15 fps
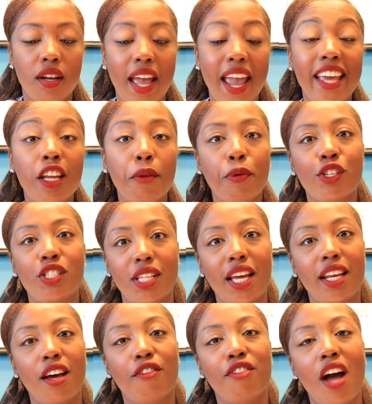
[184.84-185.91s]

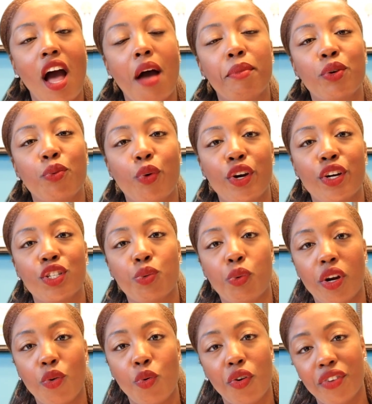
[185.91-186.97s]
80% of common words
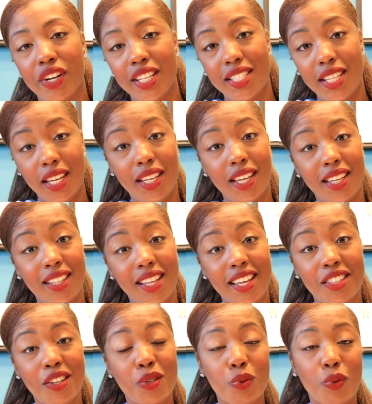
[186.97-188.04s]
were already taken, like
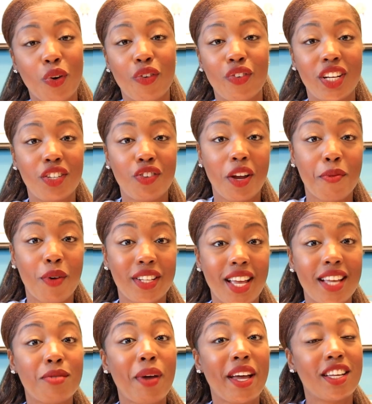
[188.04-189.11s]
those were already trademarked.
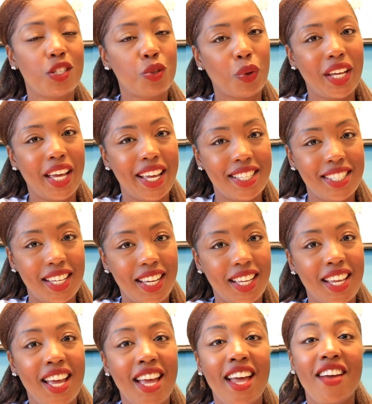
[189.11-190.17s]
That's back in 2018.
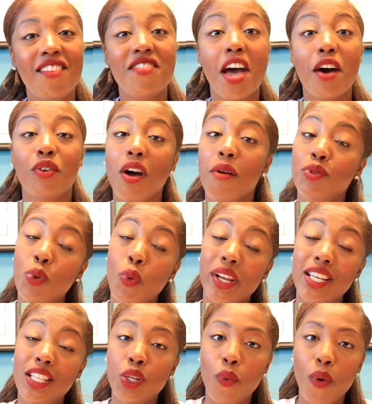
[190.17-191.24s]
Now come
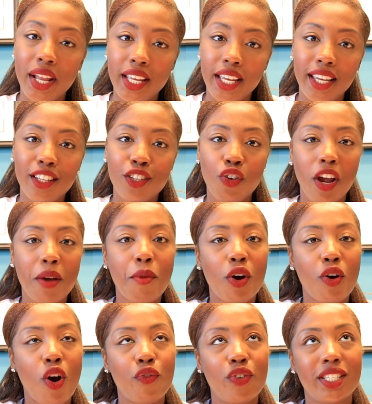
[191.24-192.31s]
2020, Trademark
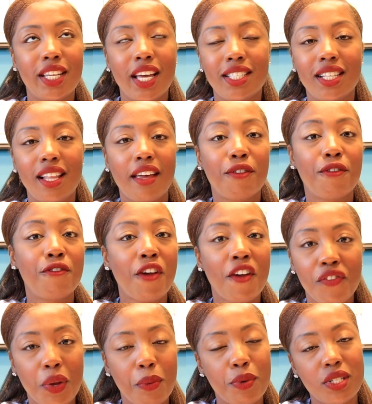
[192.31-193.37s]
Office gets like
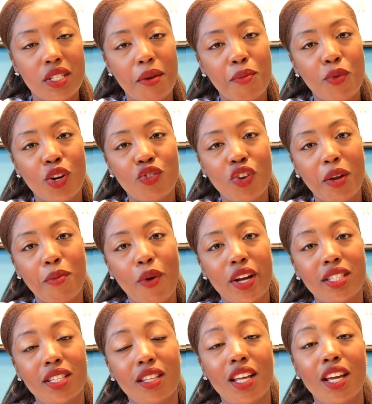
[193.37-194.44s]
50% more
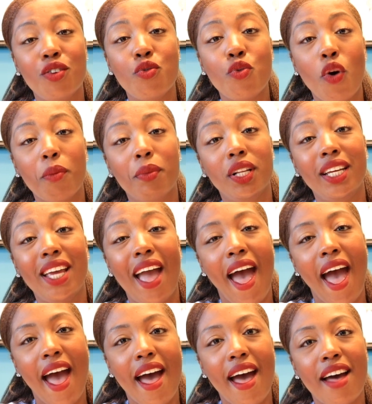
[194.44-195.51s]
trademarks than they normally
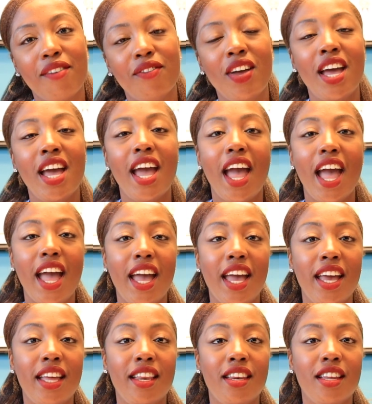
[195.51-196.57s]
have.
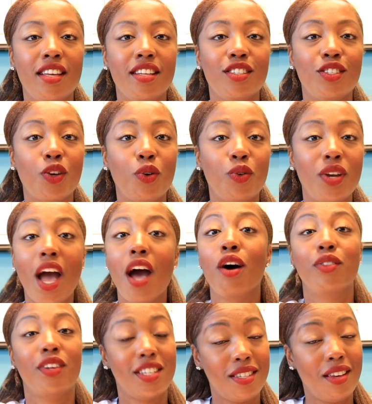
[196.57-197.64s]
And so now
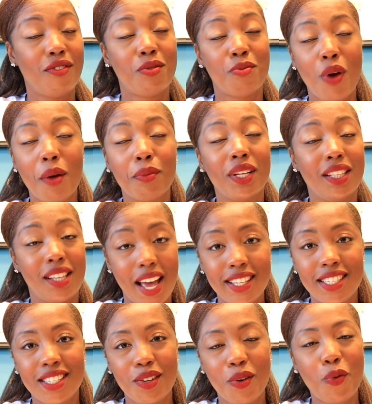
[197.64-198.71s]
there's even probably
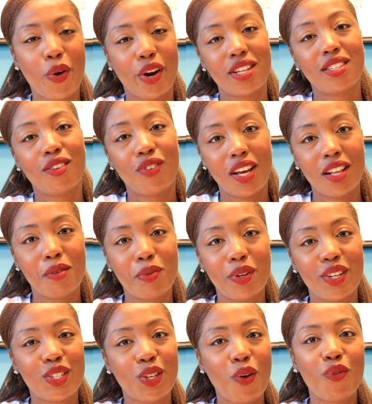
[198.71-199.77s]
less words
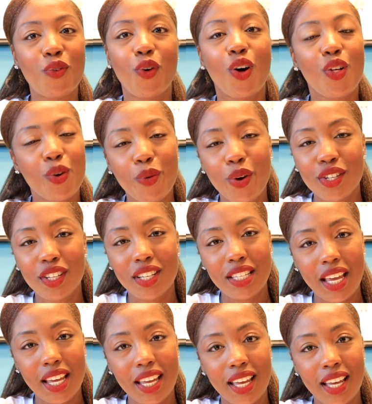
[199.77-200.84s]
available. So if all the words are
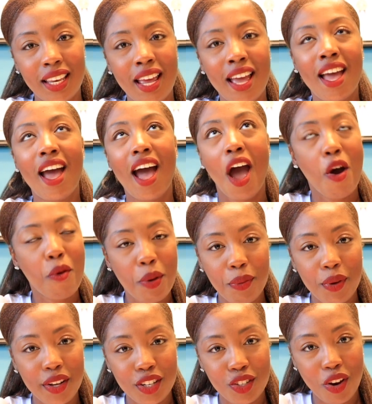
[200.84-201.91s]
taken, how are
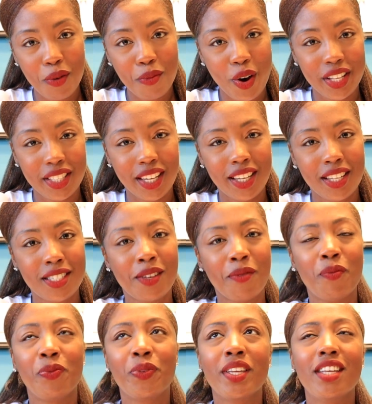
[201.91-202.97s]
people going to trademark things?
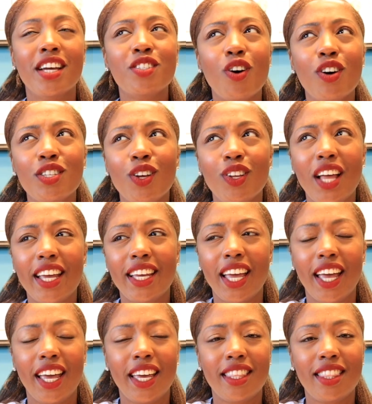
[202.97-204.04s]
There's also like
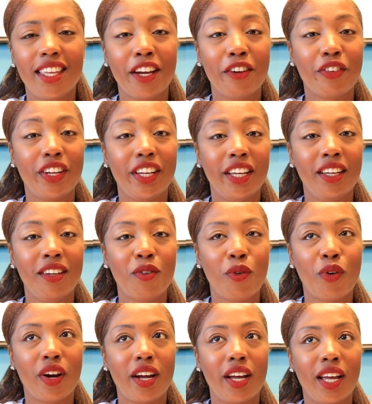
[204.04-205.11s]
a theory
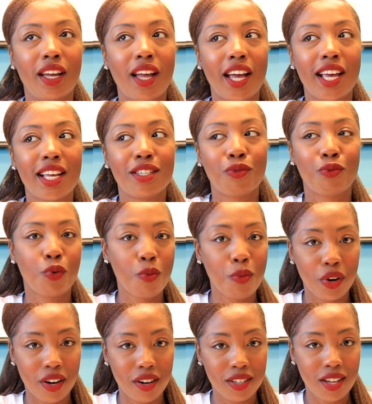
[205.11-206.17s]
or
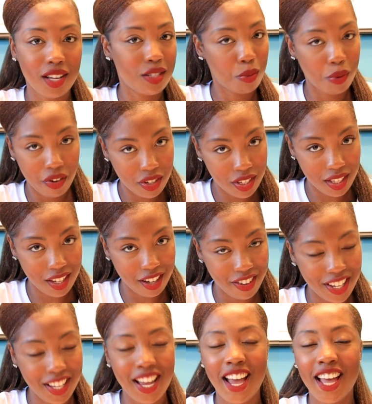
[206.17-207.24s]
rumor, conspiracy
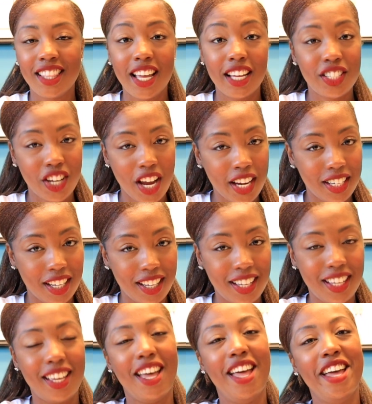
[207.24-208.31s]
theory, that China
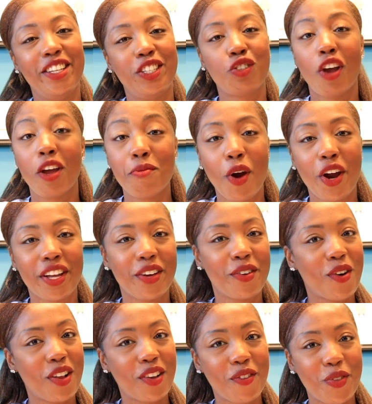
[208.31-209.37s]
is trademarking
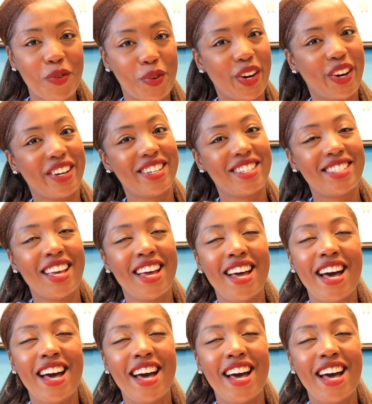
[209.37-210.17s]
all of the words.